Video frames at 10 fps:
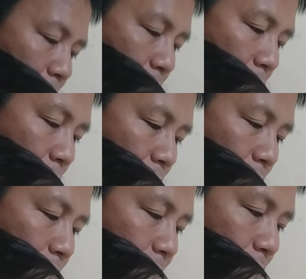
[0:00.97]

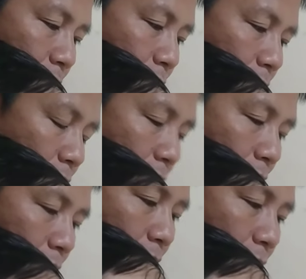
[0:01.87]
story for
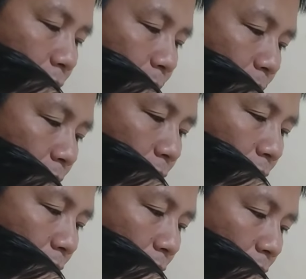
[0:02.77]
tonight is about
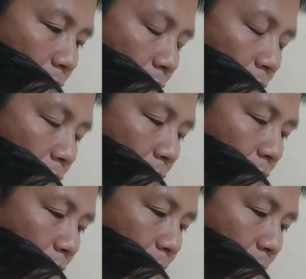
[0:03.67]

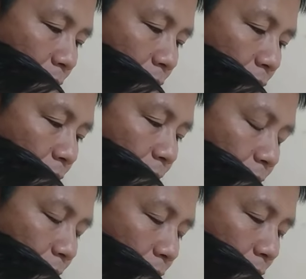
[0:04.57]
Adam and Eve
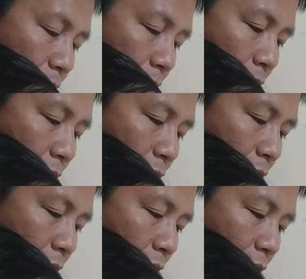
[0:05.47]

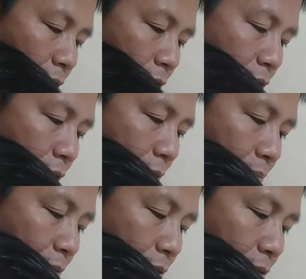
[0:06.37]
in Genesis
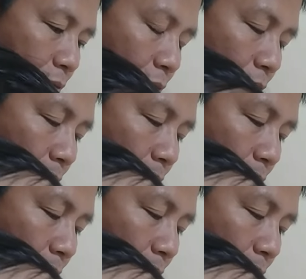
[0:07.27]
chapter 3.